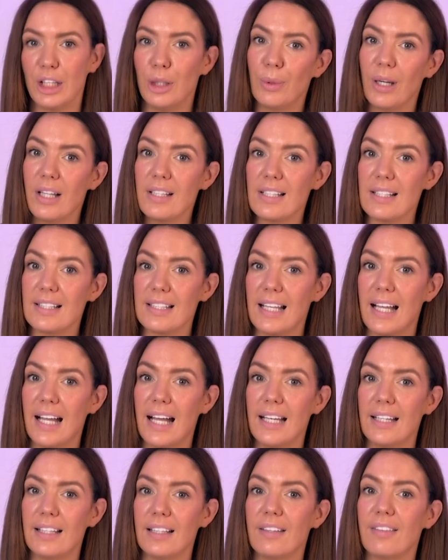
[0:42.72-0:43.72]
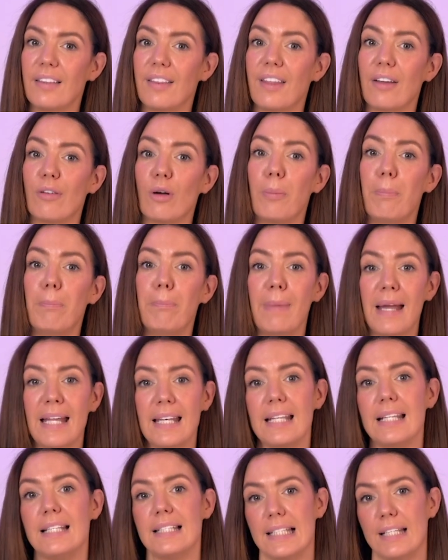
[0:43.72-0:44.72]
you will understand that there are
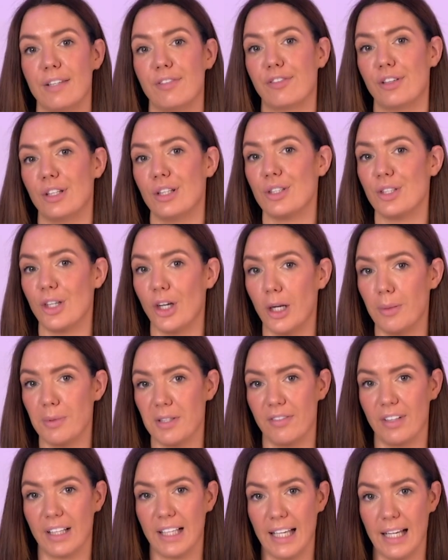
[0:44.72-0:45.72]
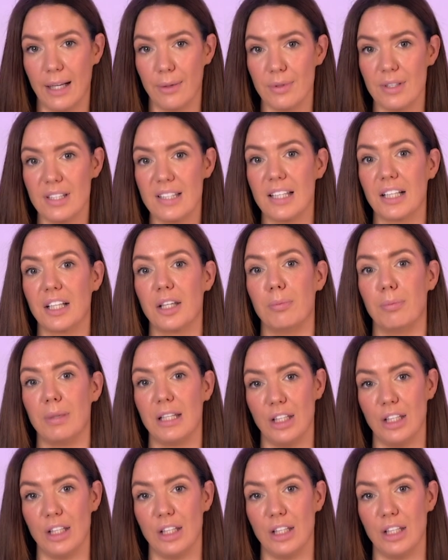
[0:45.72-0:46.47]
many different types of accounts that can be